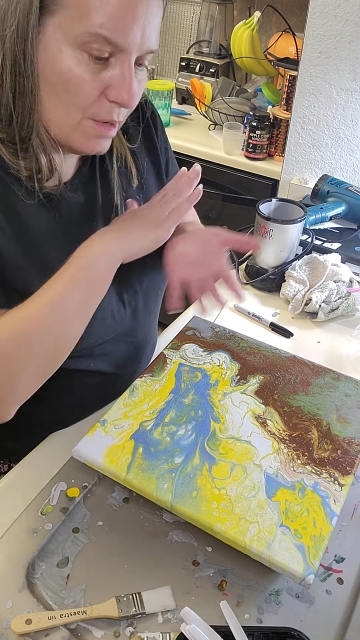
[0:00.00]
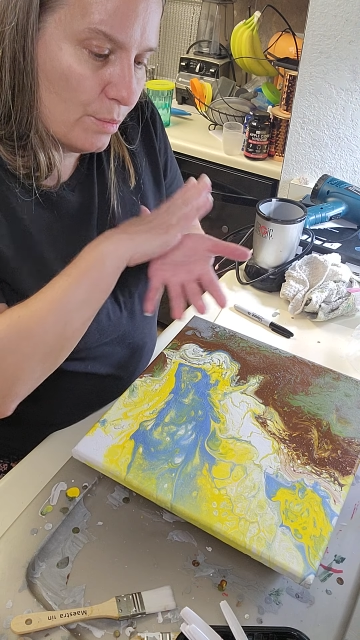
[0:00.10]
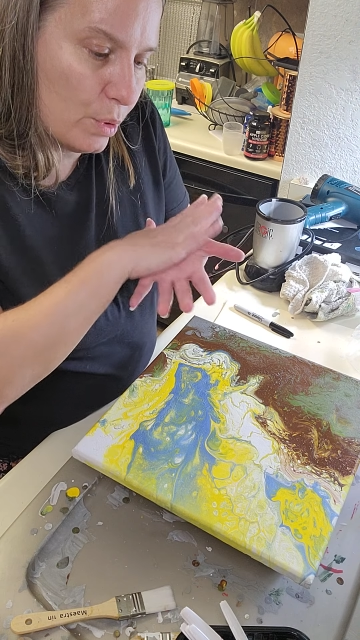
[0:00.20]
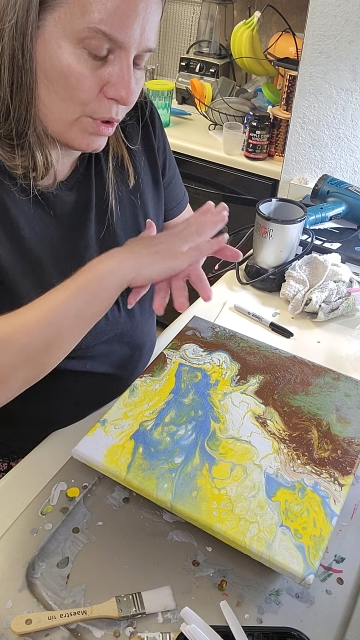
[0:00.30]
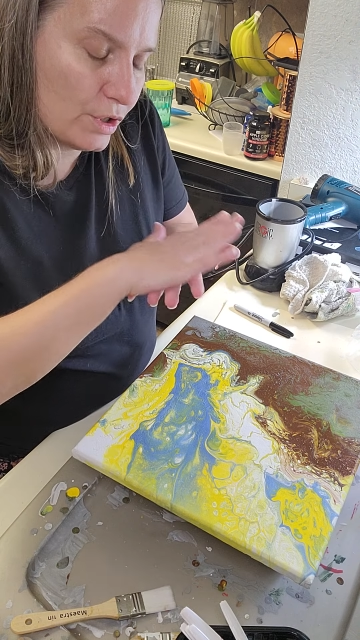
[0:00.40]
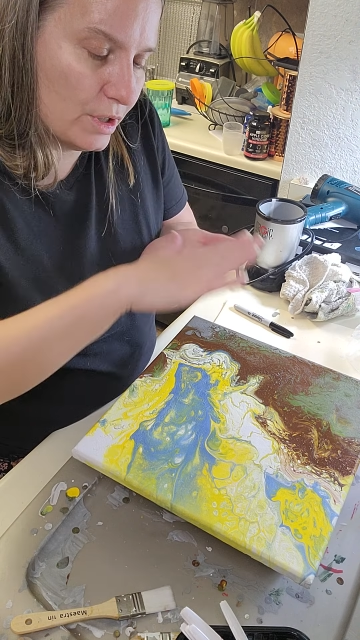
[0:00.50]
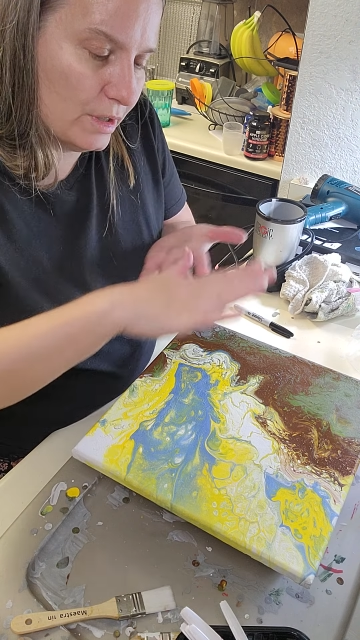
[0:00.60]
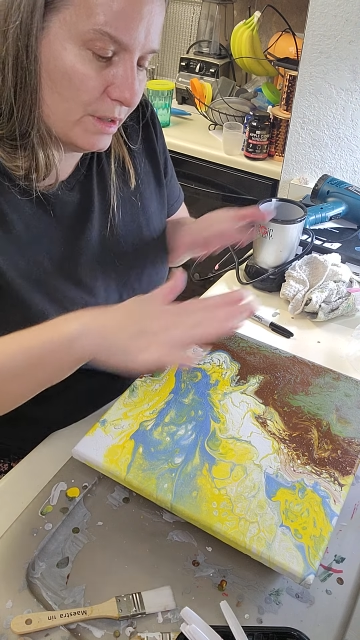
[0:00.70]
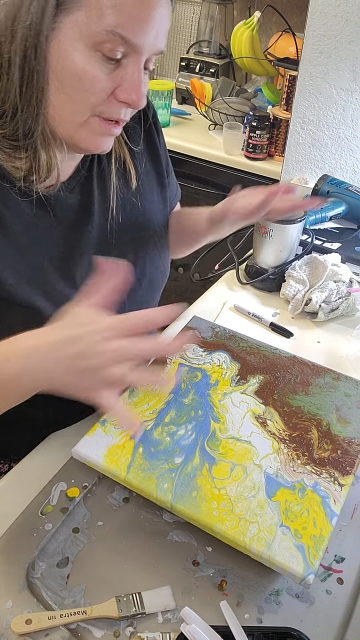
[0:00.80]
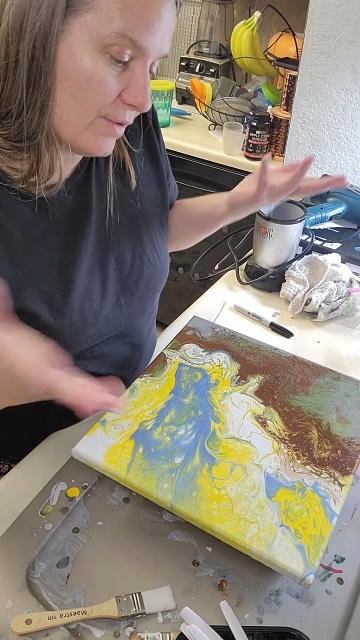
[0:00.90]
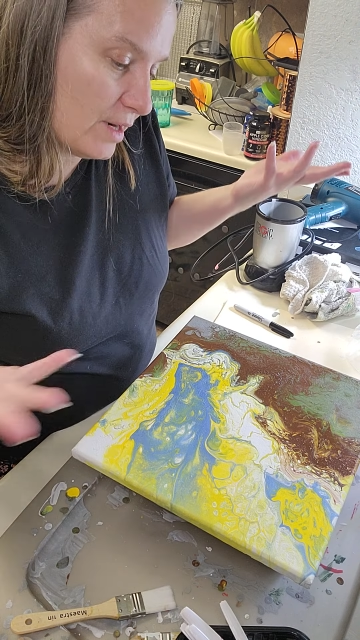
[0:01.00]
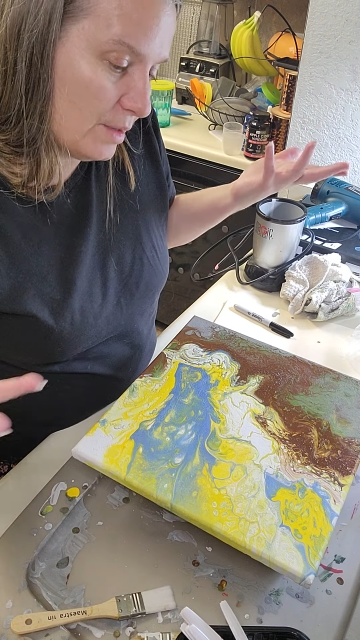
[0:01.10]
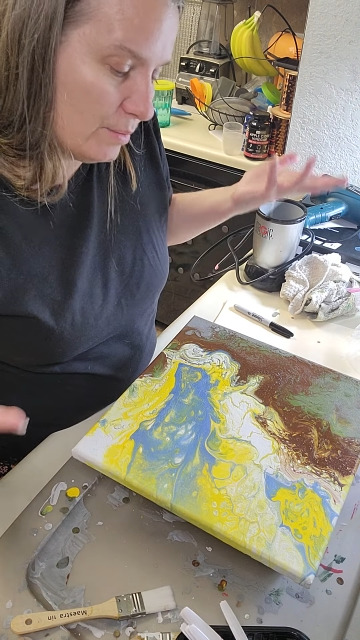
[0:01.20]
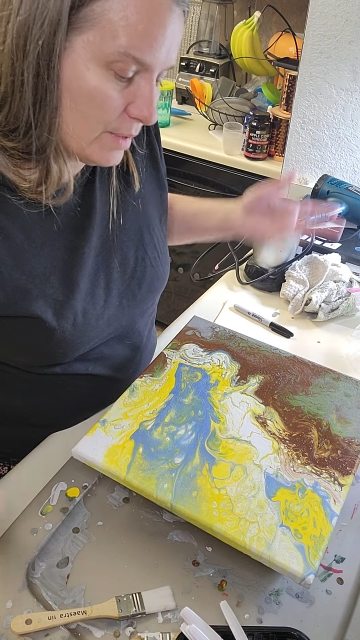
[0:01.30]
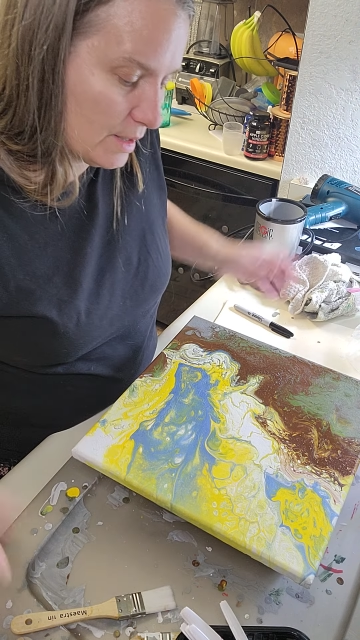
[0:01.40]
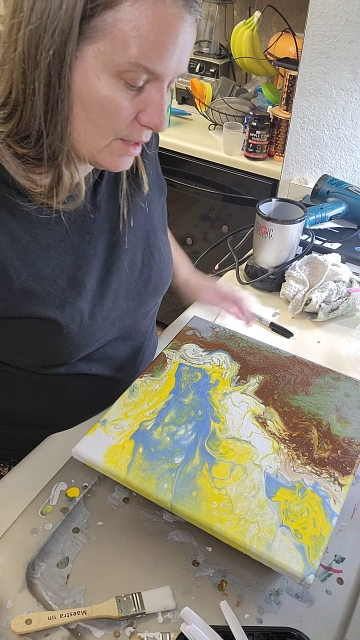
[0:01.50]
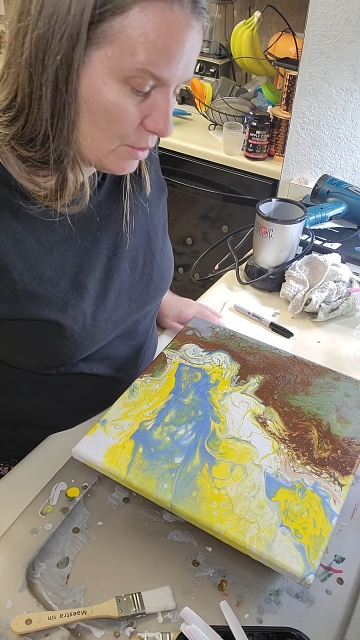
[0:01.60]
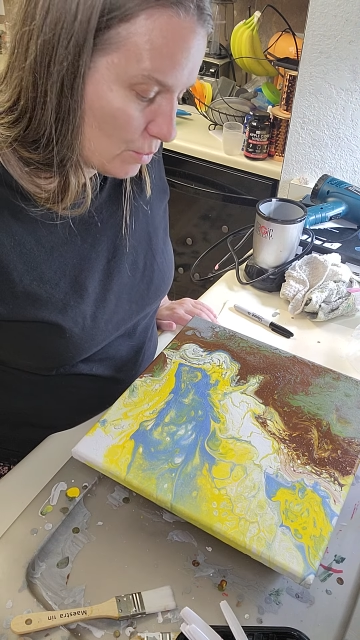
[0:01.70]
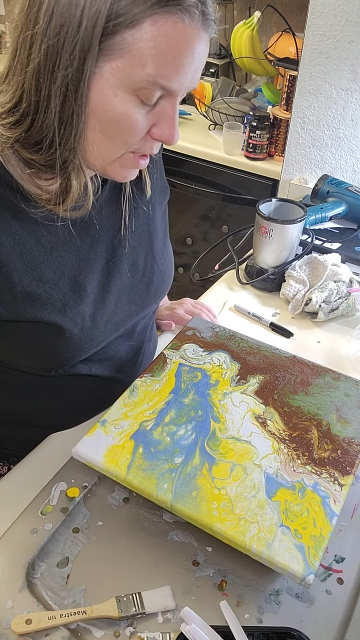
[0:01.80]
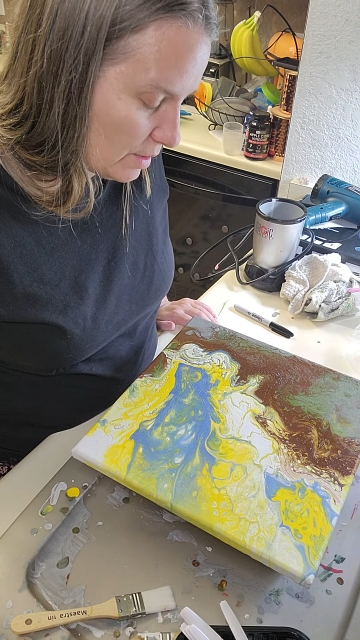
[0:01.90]
portion, if I didn't mix it
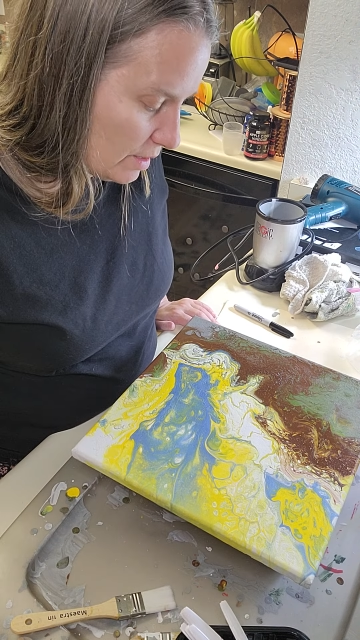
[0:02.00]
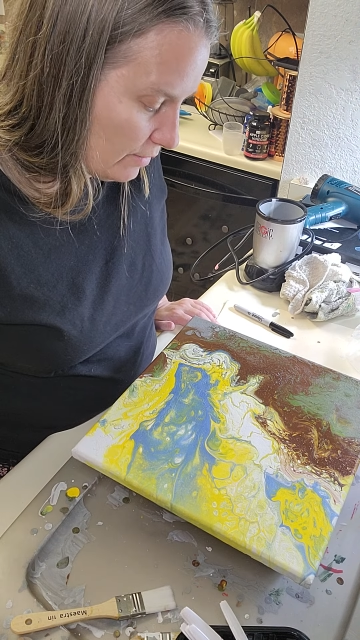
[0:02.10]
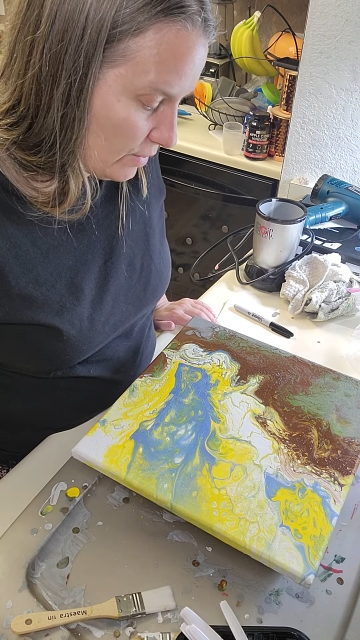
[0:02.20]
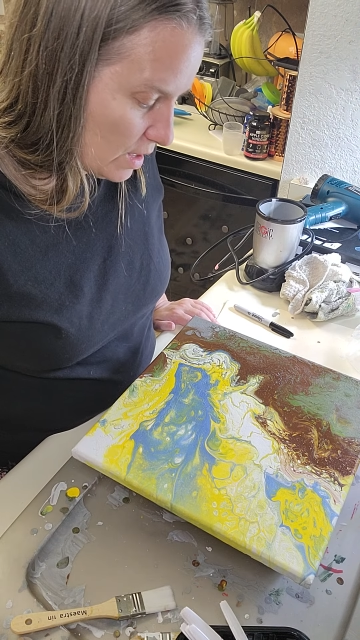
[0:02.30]
well enough,